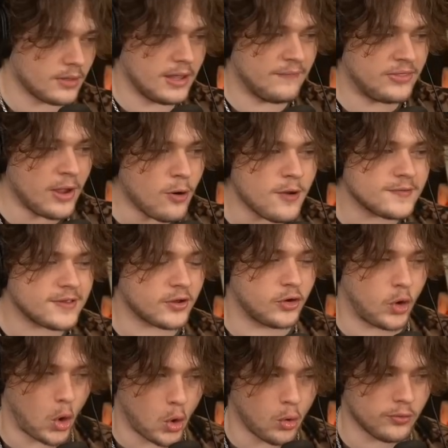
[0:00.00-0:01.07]
If there is a
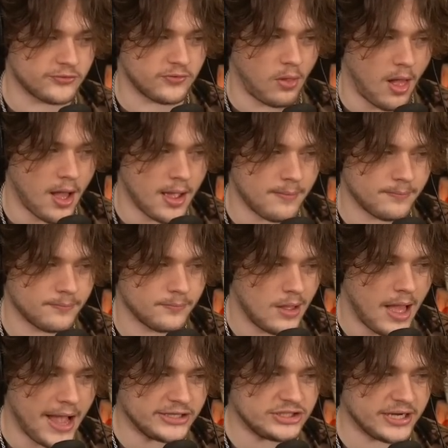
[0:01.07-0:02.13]
girl slime,
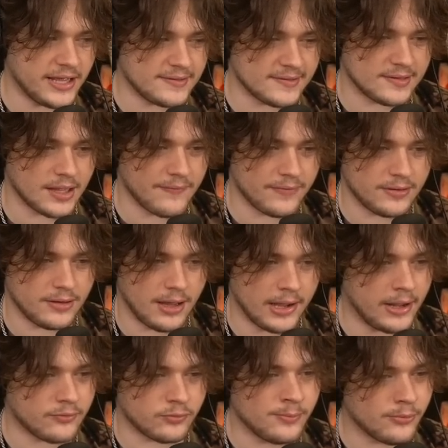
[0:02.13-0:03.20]
actually, I guess it's not even, I
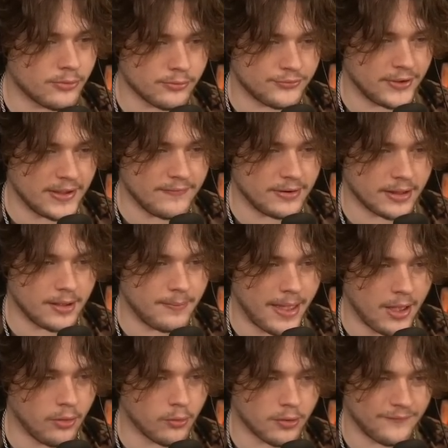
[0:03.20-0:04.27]
guess Rimuru is not even like a
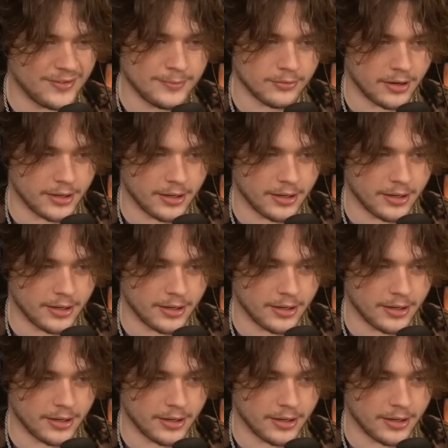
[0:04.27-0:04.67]
male or a female right